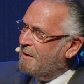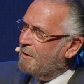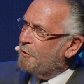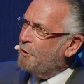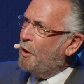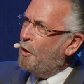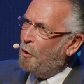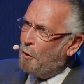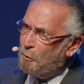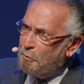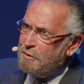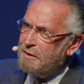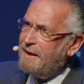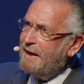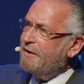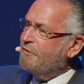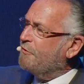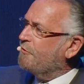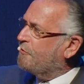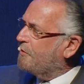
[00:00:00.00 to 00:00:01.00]
the whole
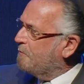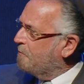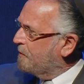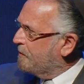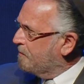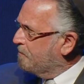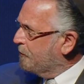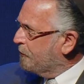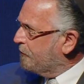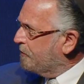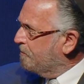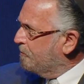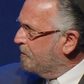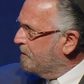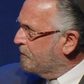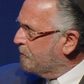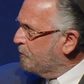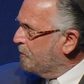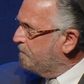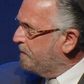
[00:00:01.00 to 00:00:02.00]
relationship with the Muslim
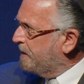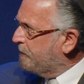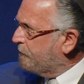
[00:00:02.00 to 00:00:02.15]
world would be